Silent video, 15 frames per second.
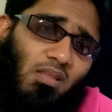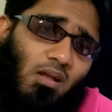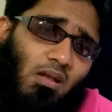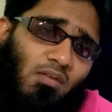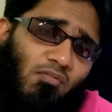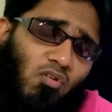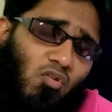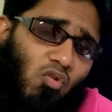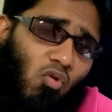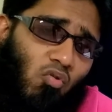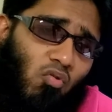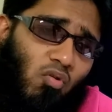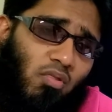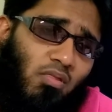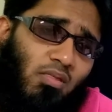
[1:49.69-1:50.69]
if you
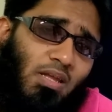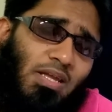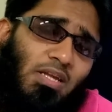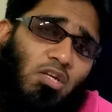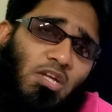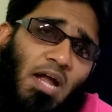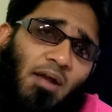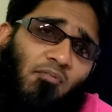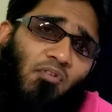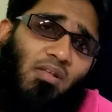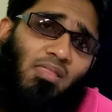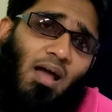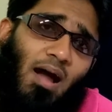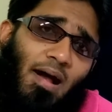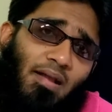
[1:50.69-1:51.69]
don't know C sharp
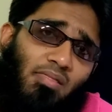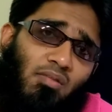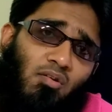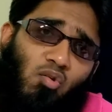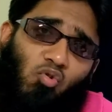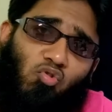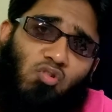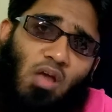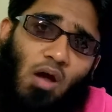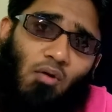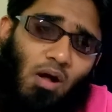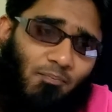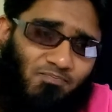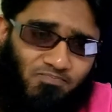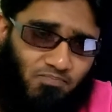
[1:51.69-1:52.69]
was the answer to Java